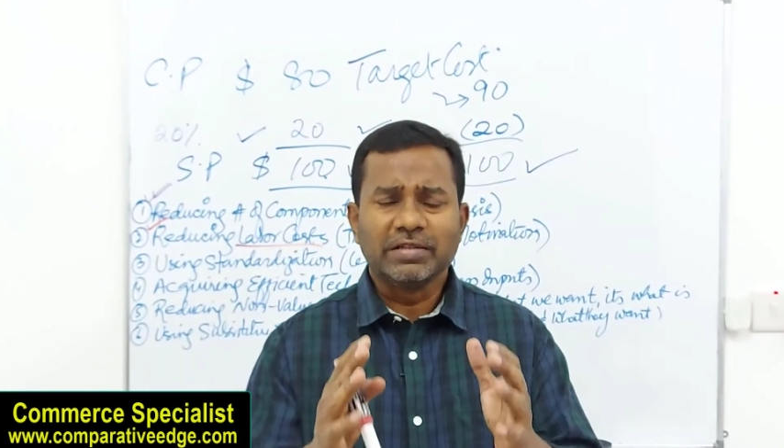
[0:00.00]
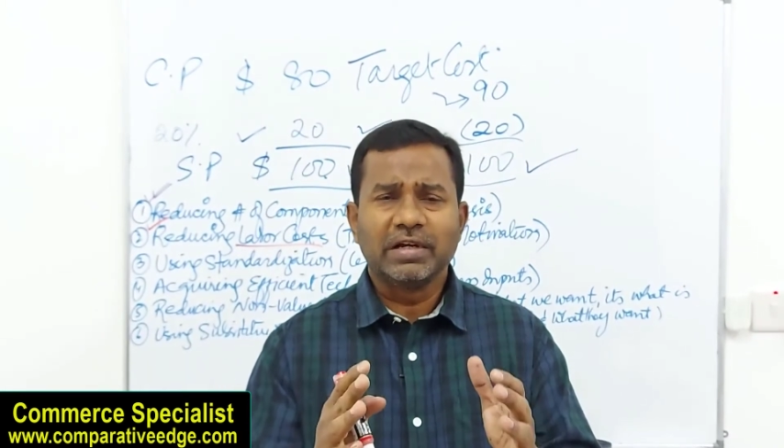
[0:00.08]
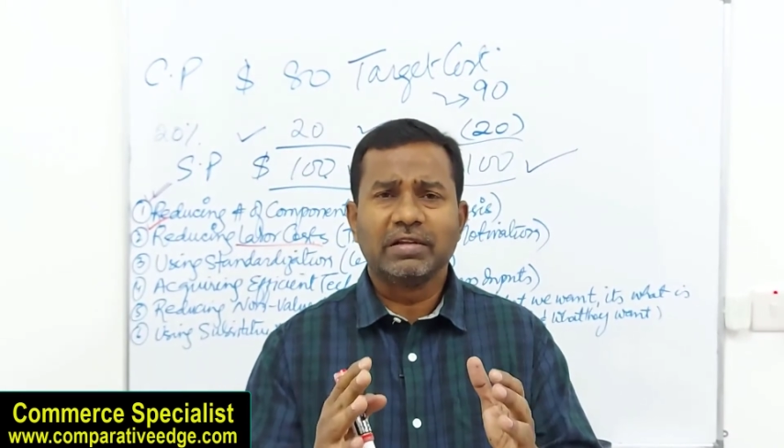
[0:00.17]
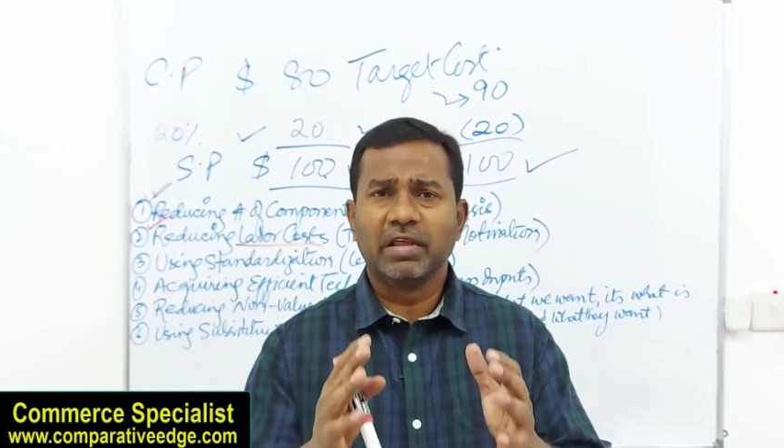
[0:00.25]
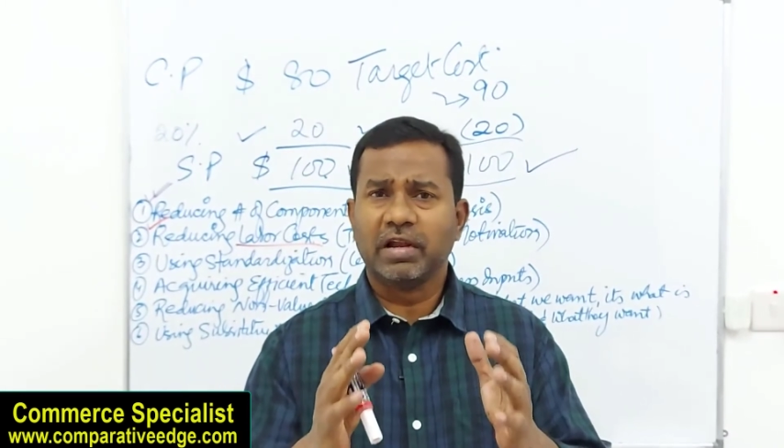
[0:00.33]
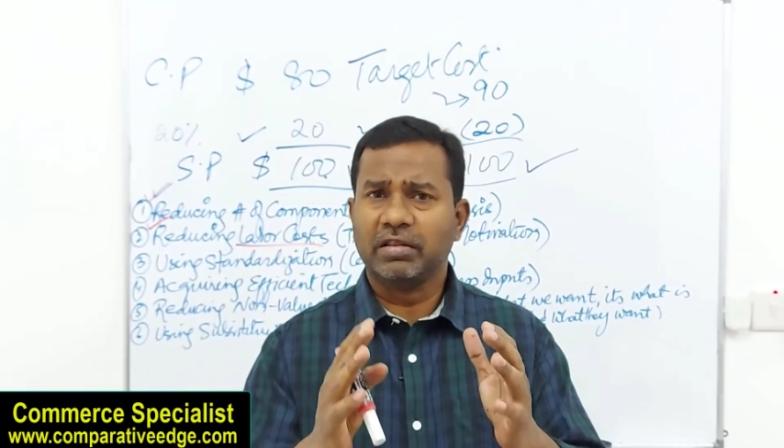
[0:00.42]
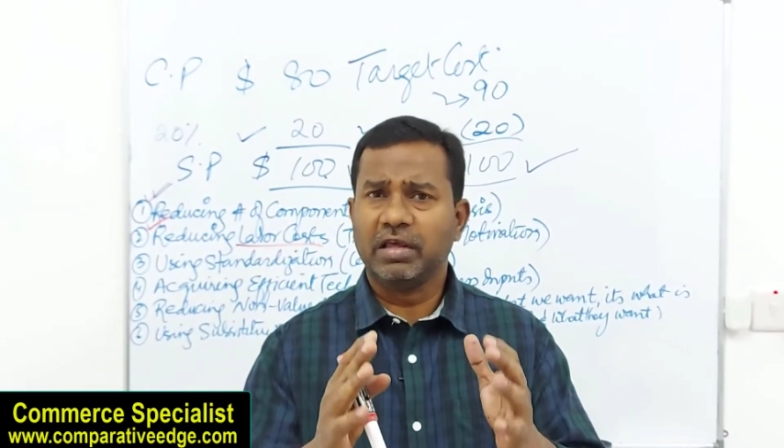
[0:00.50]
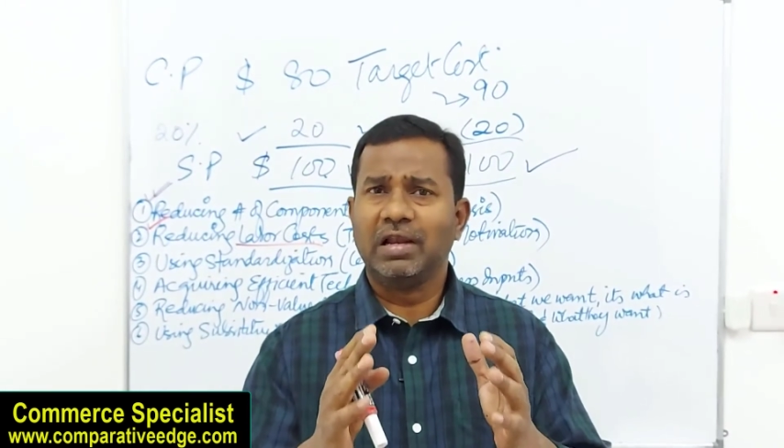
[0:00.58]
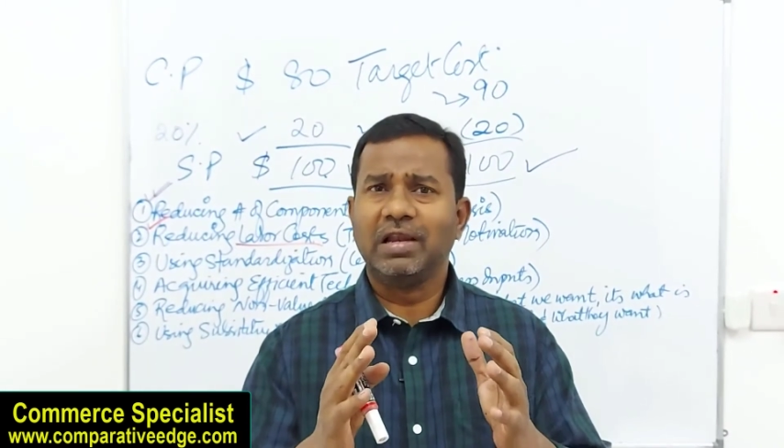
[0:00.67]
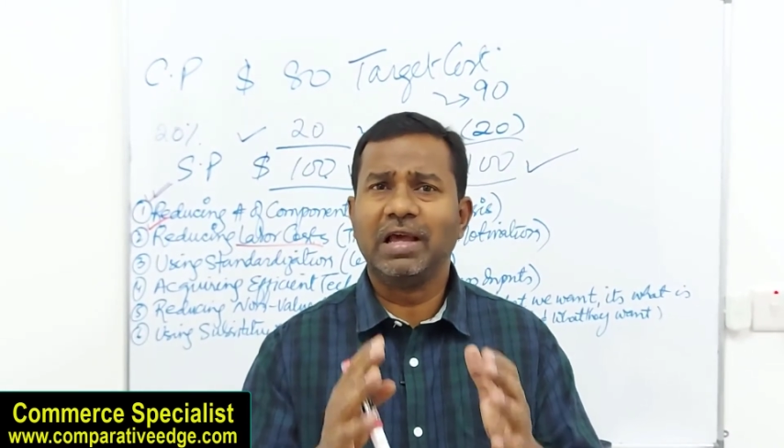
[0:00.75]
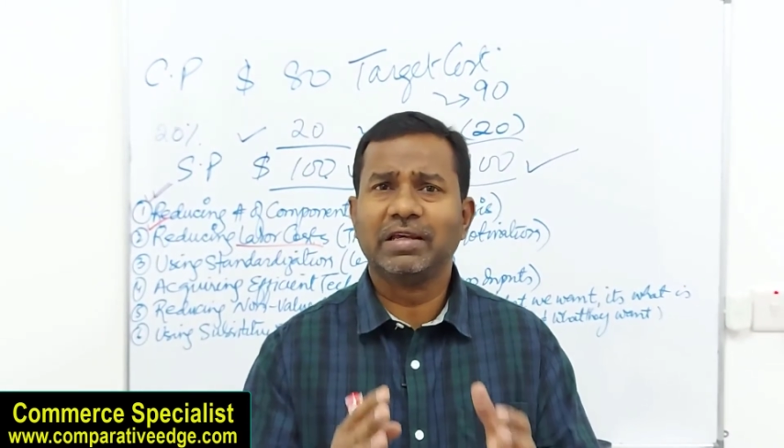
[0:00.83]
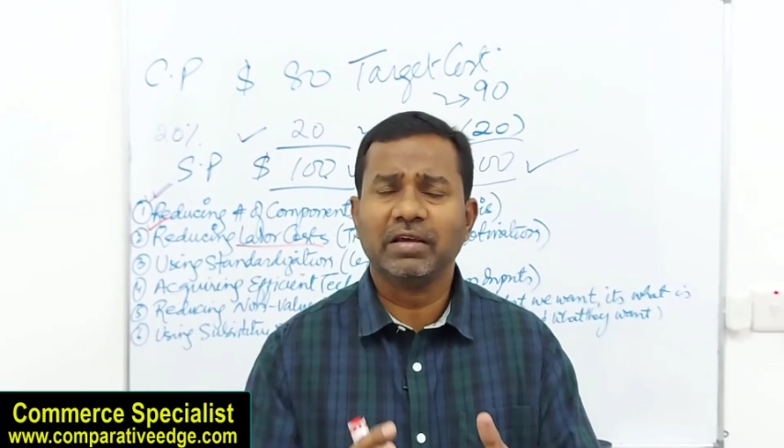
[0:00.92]
it that they are
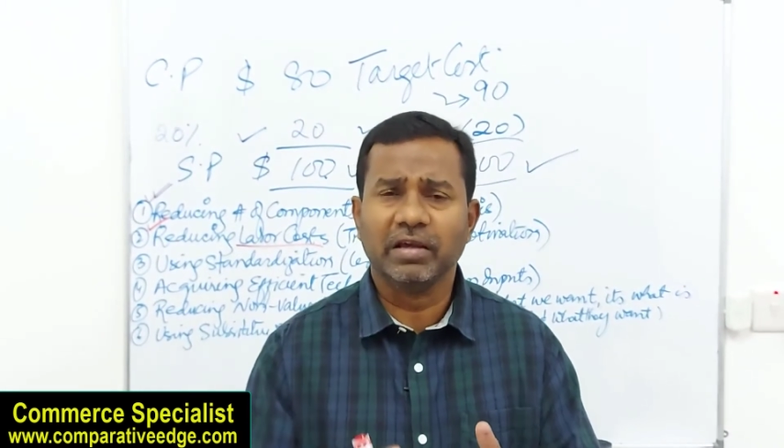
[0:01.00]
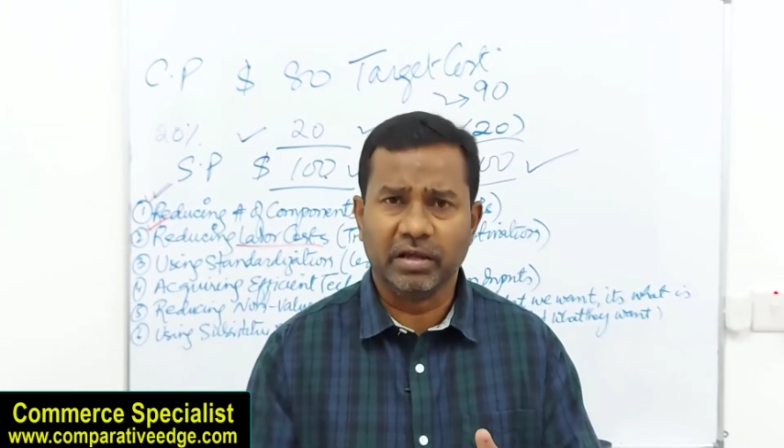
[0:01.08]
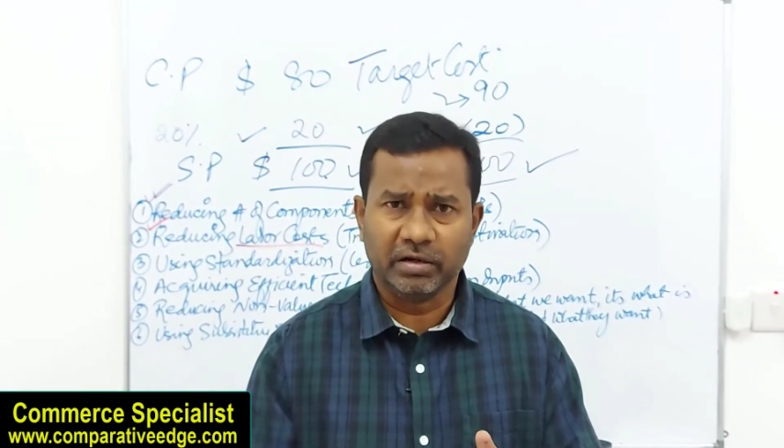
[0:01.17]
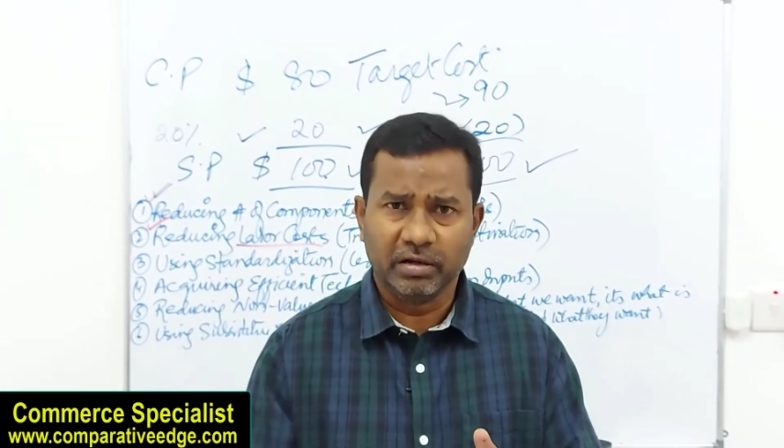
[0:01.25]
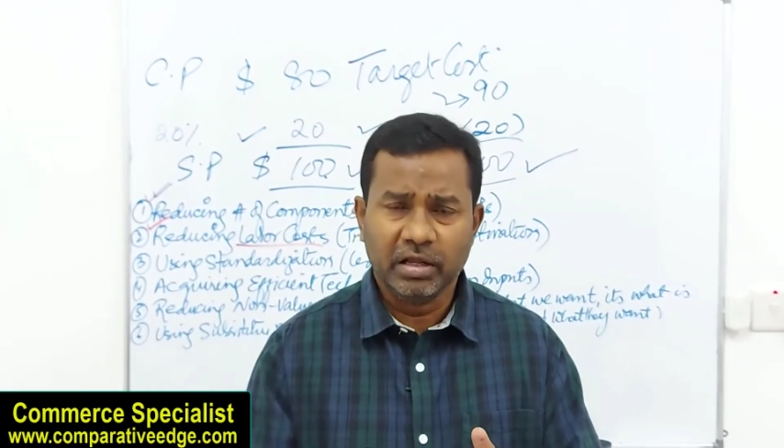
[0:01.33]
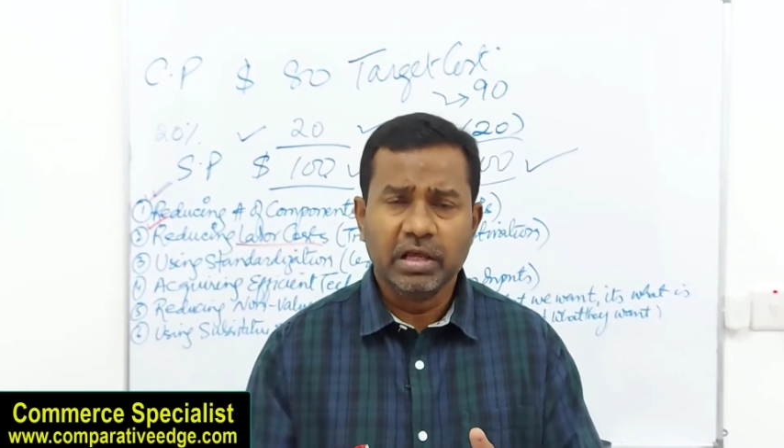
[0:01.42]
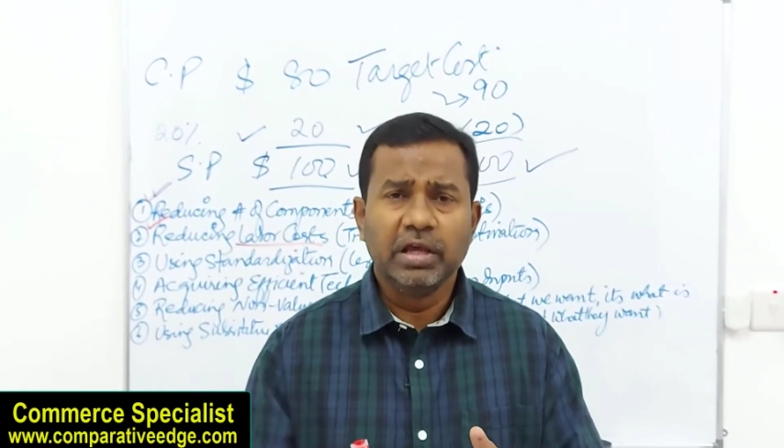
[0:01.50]
lacking in.